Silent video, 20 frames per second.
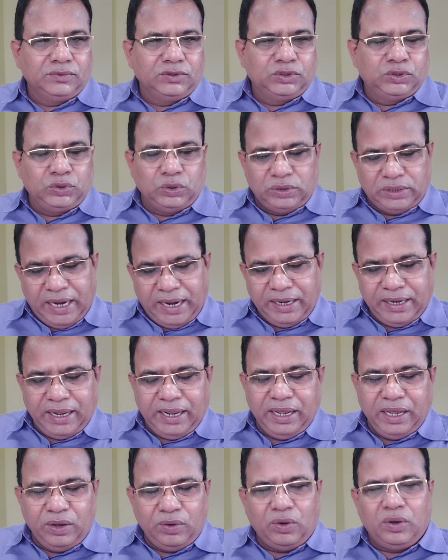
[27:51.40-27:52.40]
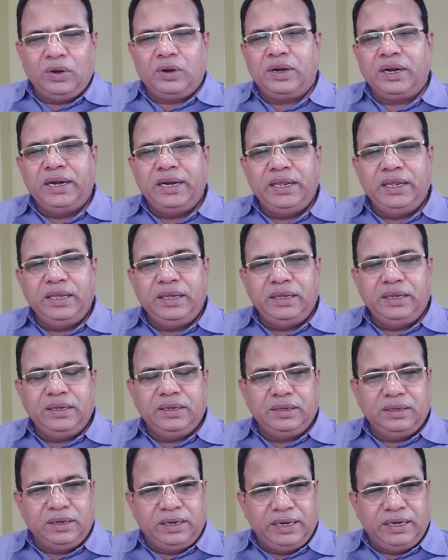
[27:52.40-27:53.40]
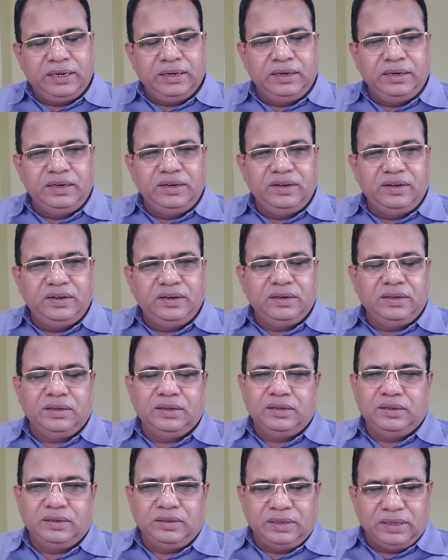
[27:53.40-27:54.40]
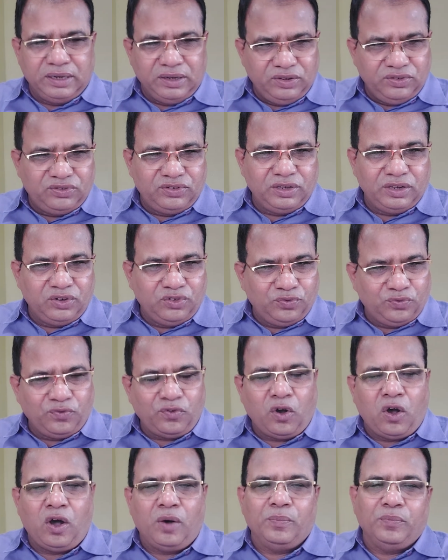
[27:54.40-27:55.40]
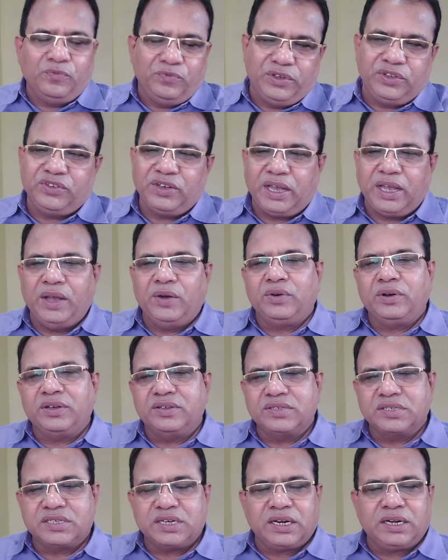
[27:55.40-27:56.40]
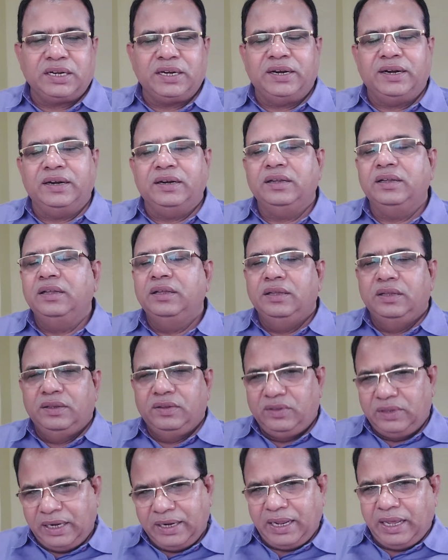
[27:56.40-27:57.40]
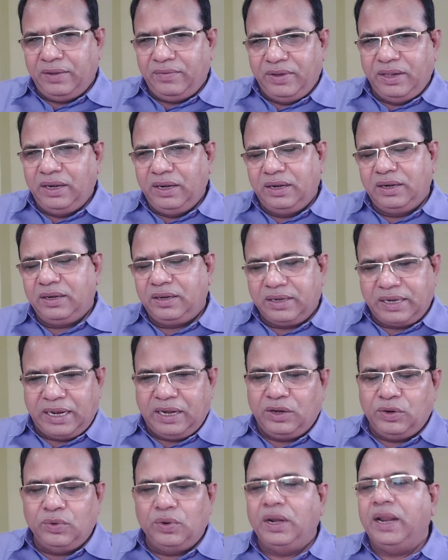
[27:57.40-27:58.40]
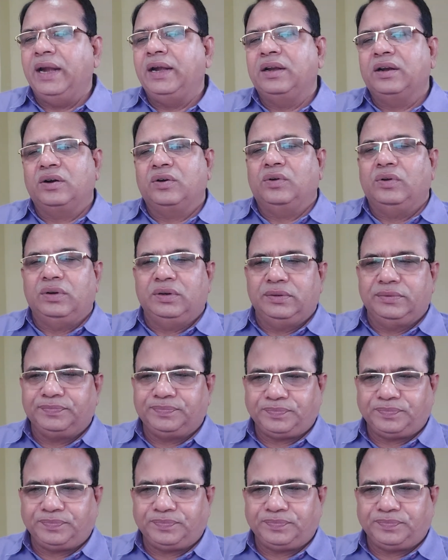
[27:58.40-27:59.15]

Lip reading: So that I have already written in the research form which I have constructed, that I will tell you later on.